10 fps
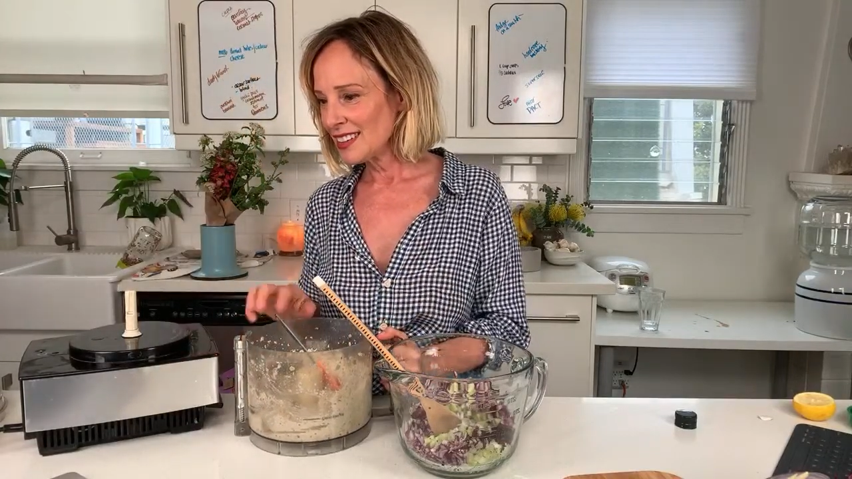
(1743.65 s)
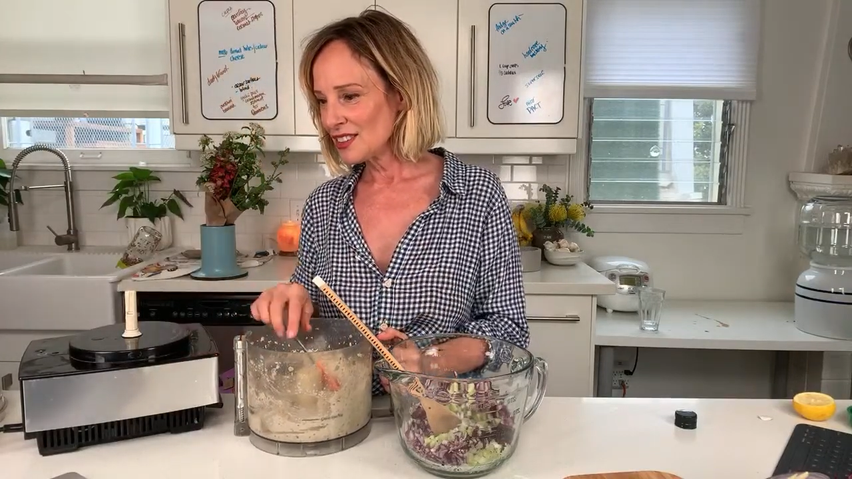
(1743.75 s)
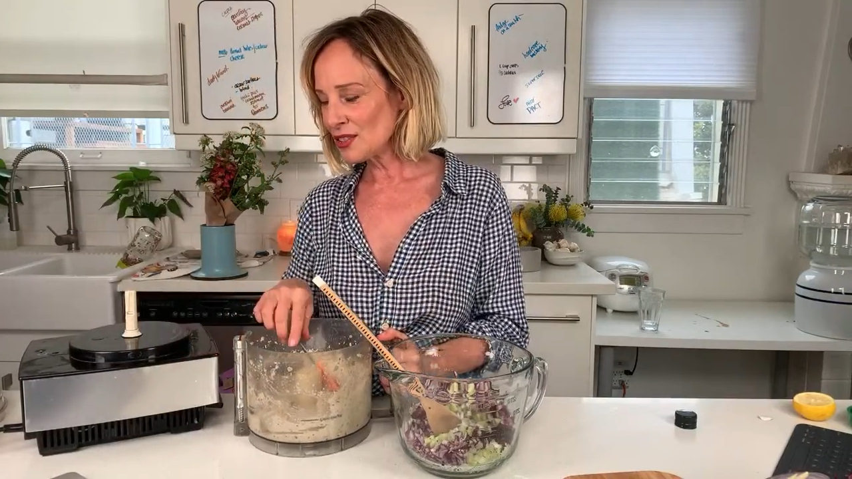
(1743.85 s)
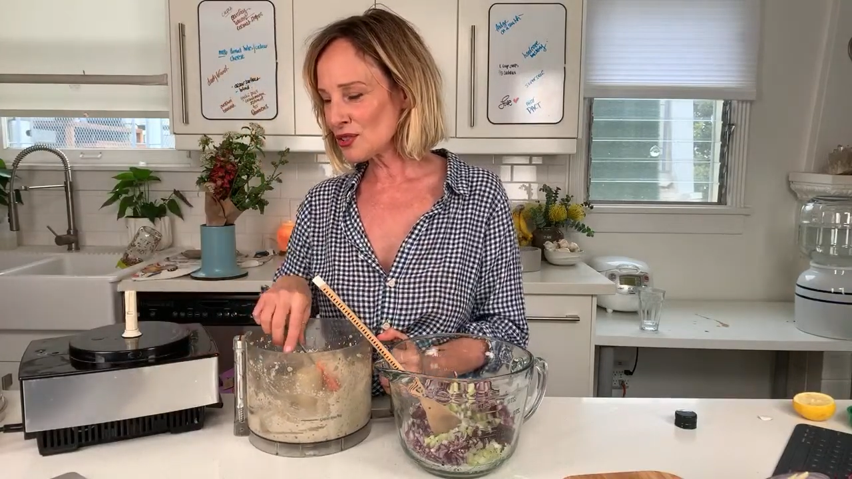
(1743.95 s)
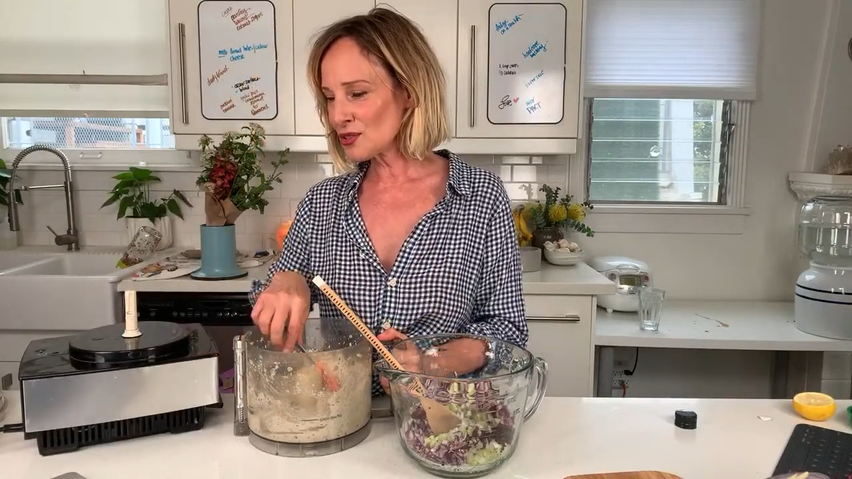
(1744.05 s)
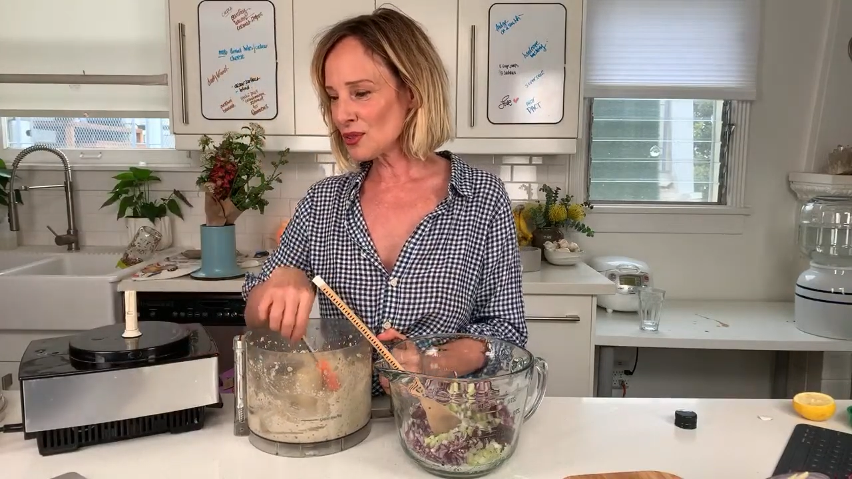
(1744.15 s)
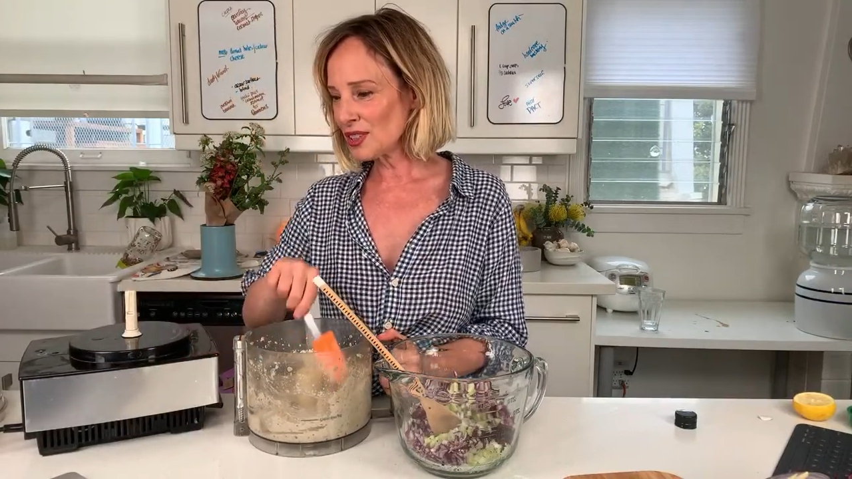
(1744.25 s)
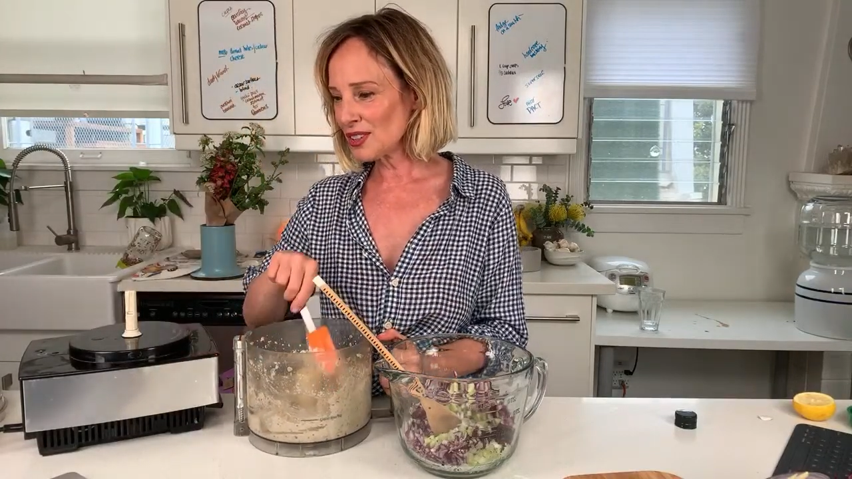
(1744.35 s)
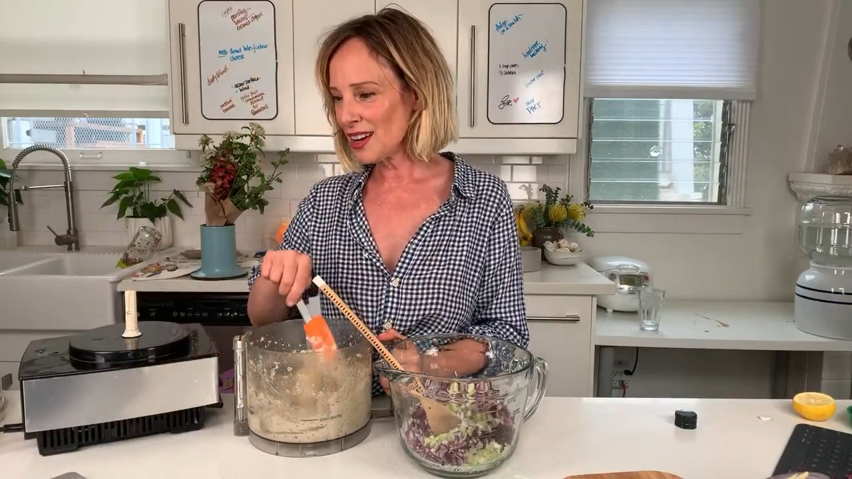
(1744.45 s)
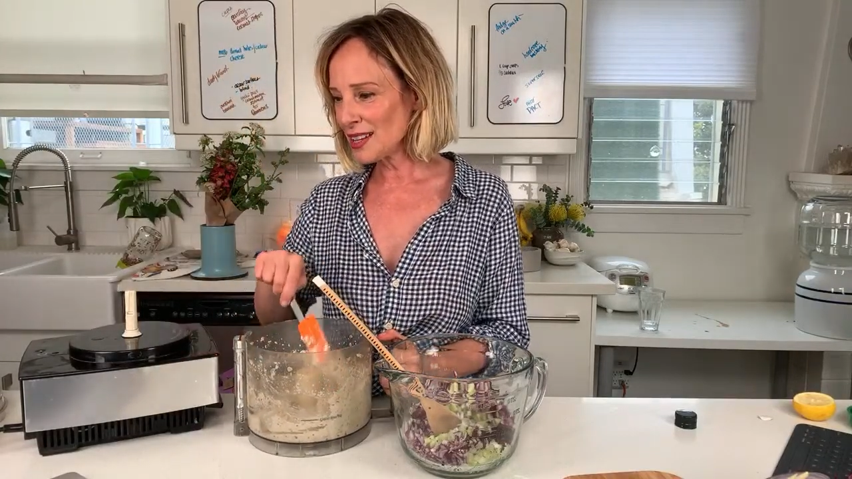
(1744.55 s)
Yours truly,
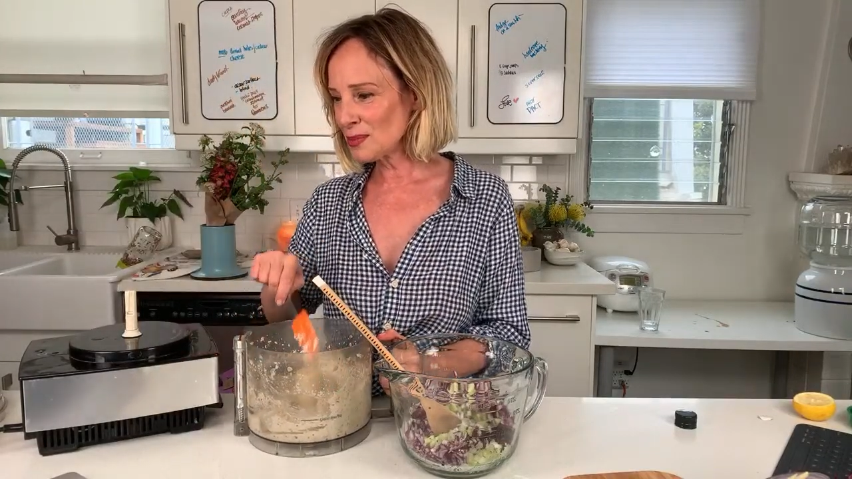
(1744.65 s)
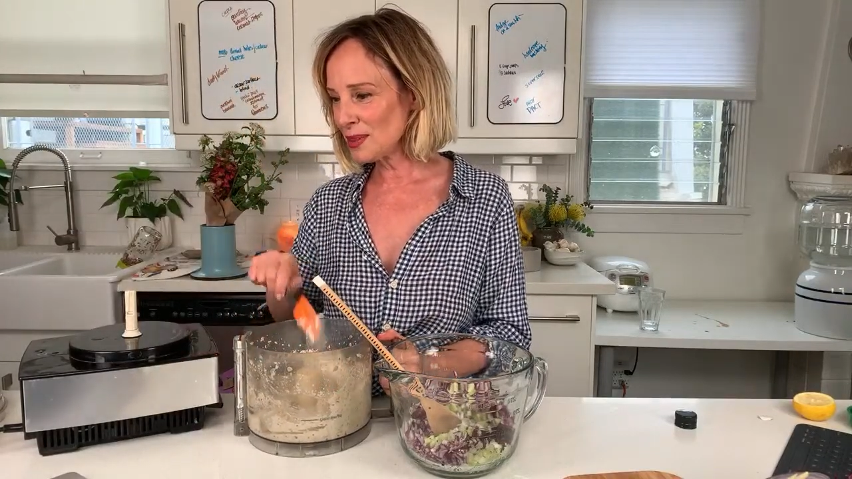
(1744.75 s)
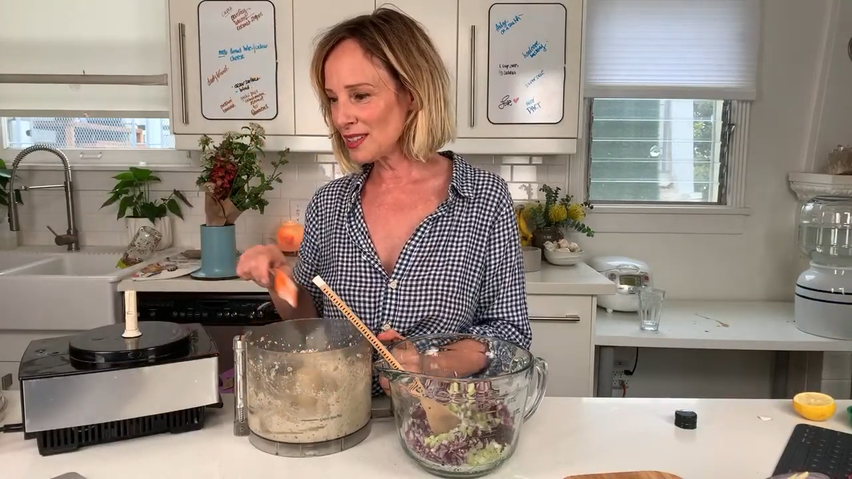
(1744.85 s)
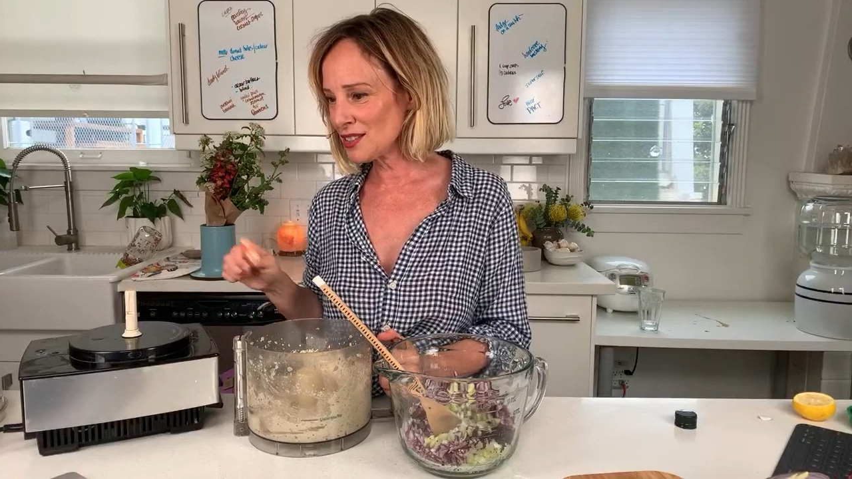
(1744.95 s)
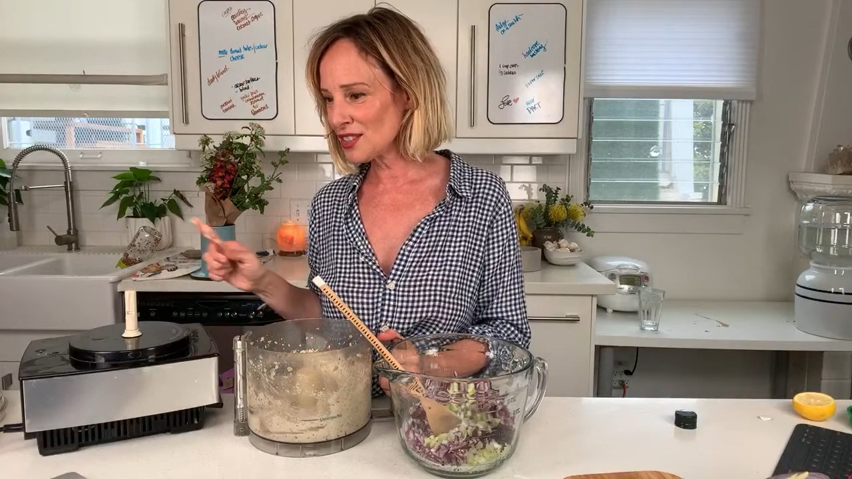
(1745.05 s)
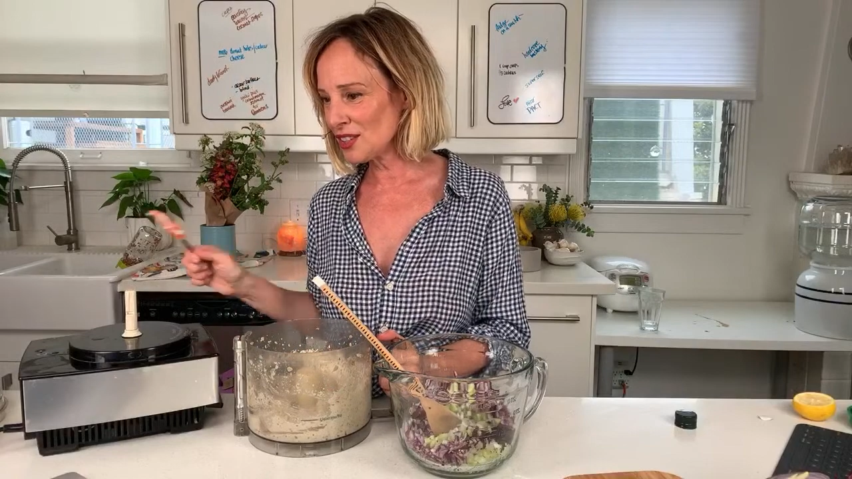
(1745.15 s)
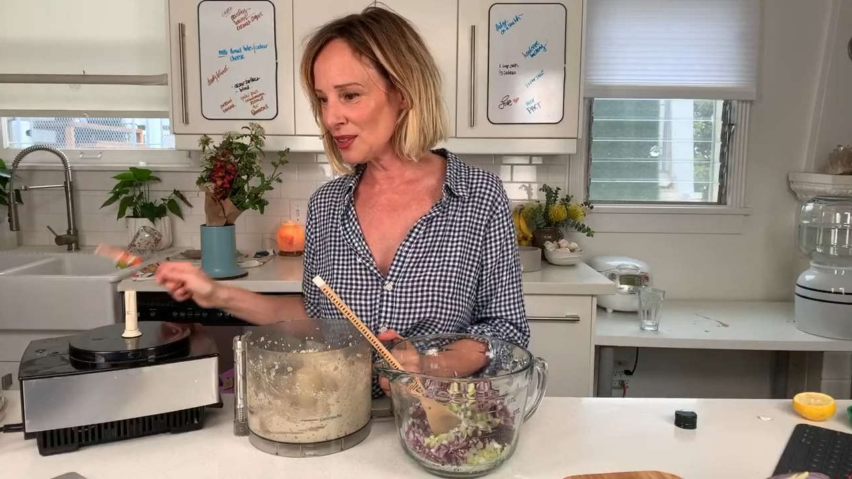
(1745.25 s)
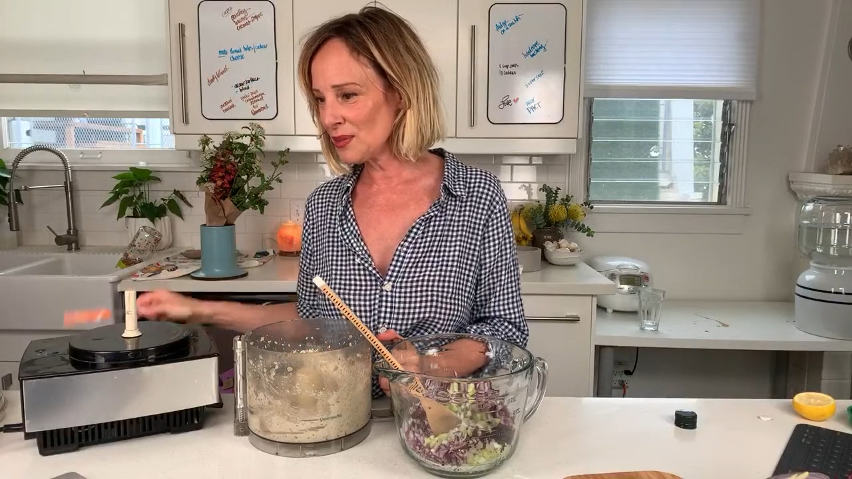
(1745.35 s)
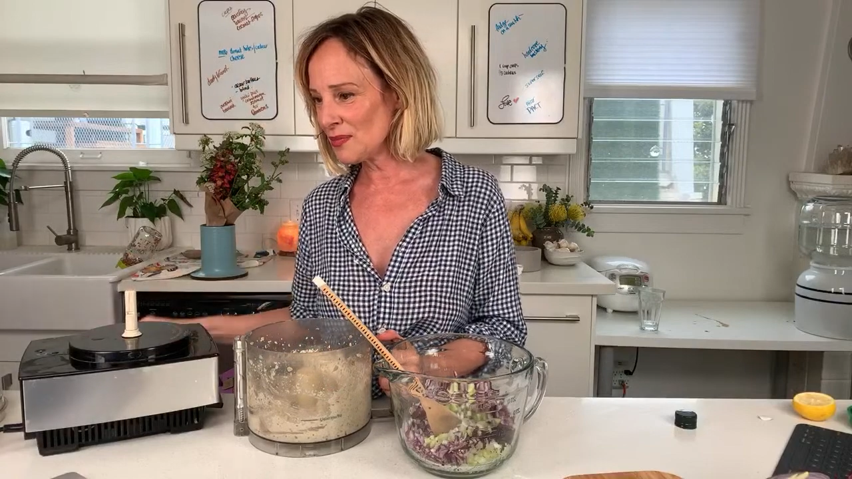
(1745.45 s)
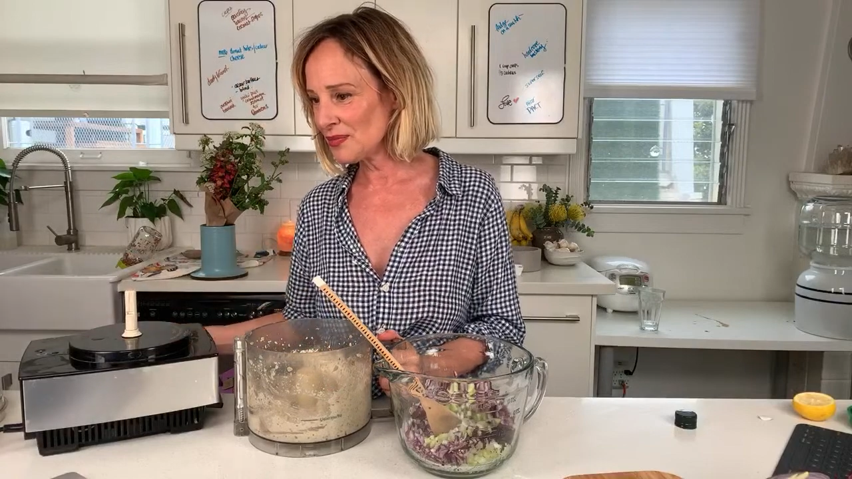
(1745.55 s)
your husband is
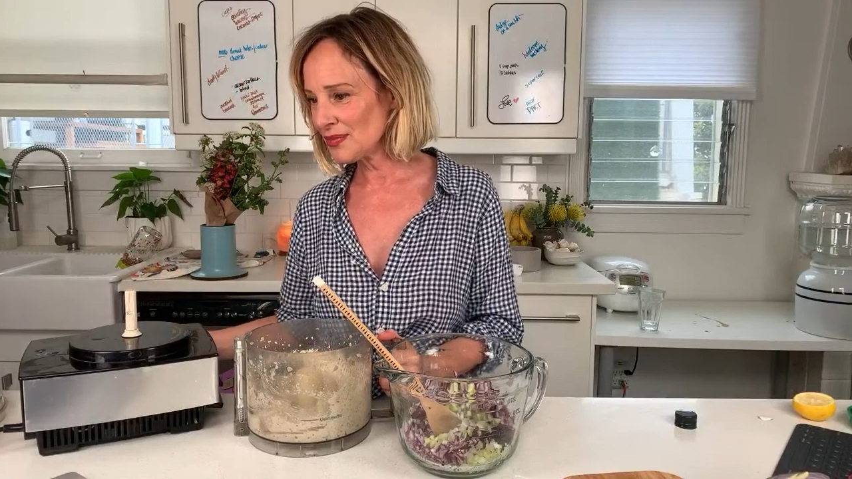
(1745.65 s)
too.